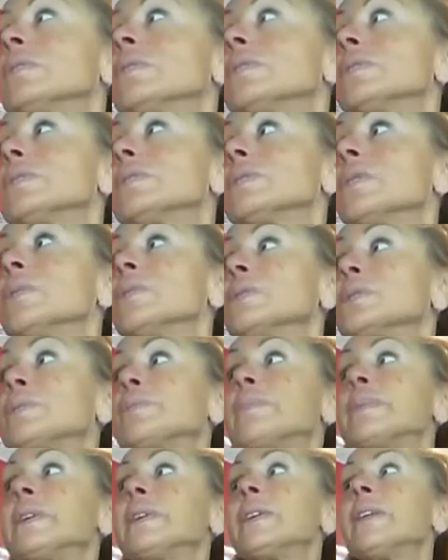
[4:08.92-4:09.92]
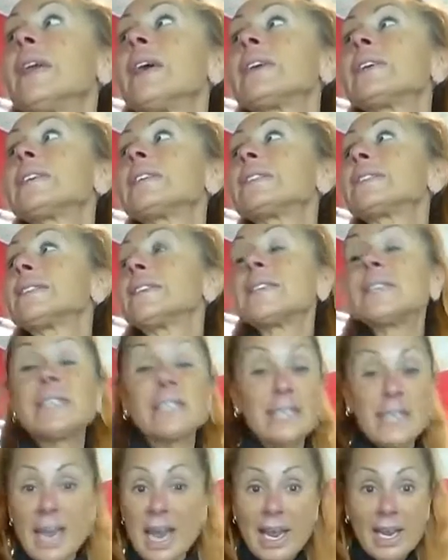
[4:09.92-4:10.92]
So it's been like 6
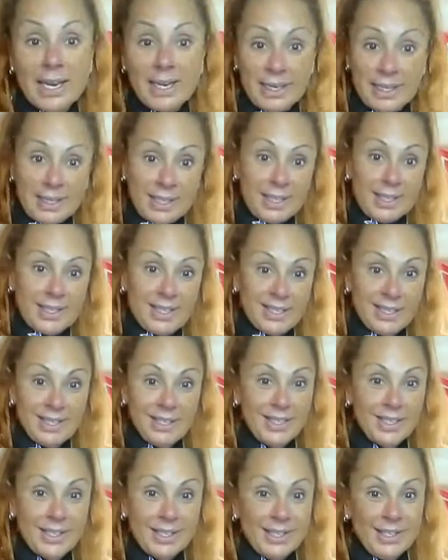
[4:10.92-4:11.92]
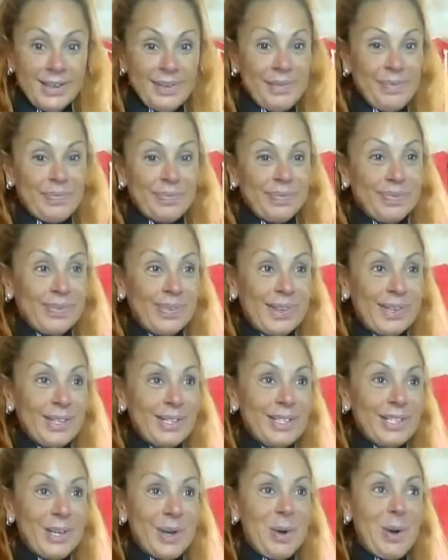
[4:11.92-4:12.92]
days.
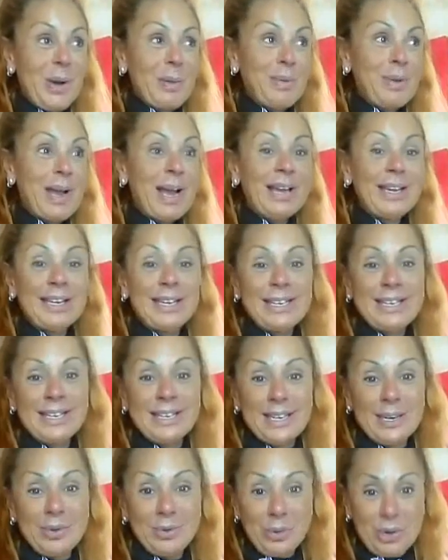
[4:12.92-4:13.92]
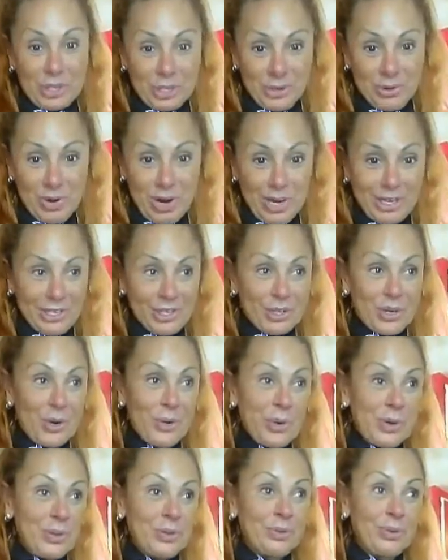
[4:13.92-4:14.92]
So I'm kind of getting what you guys are
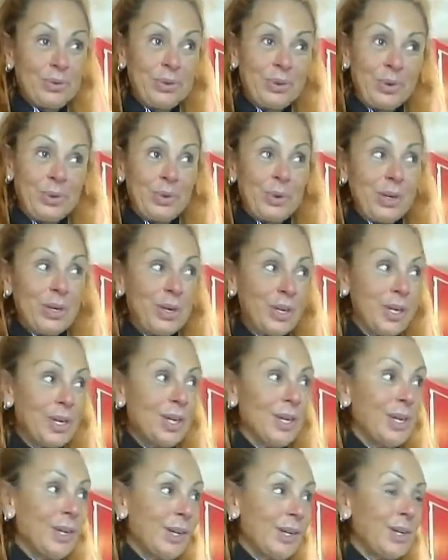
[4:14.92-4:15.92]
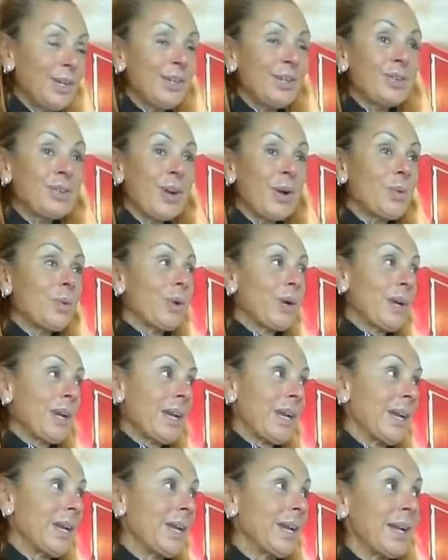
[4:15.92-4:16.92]
going through where you're not
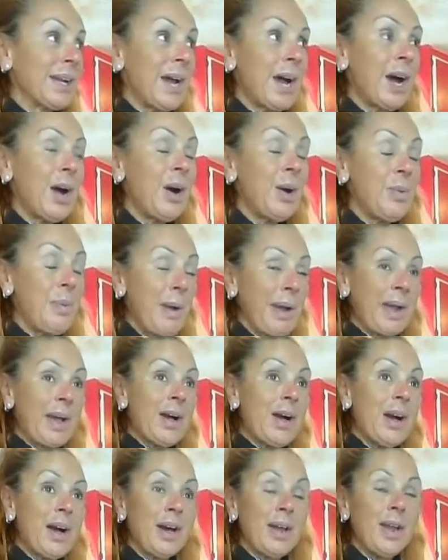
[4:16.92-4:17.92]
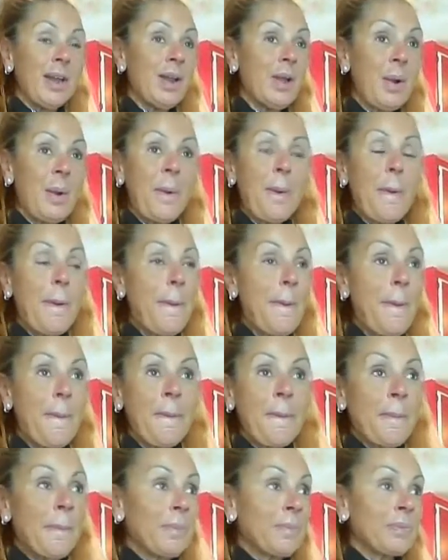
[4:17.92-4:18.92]
working. And oh my God,
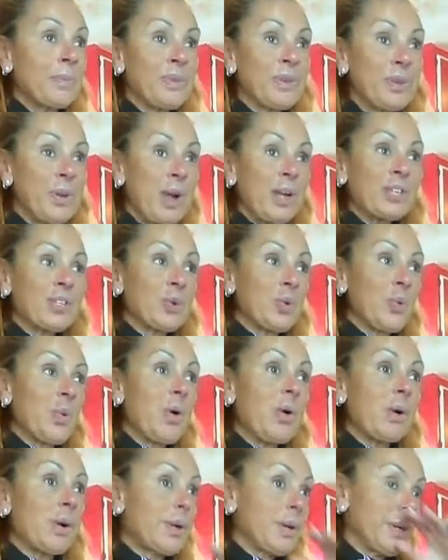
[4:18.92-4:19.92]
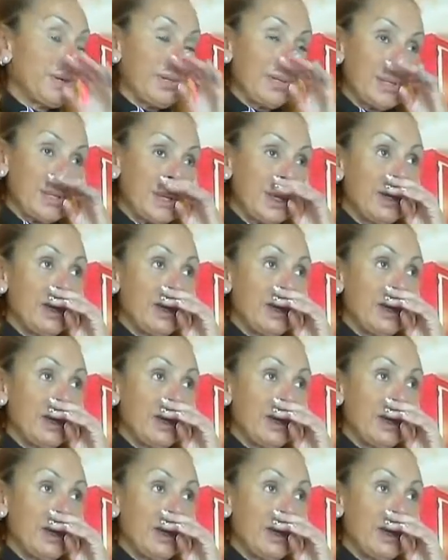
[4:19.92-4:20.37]
you guys are warriors.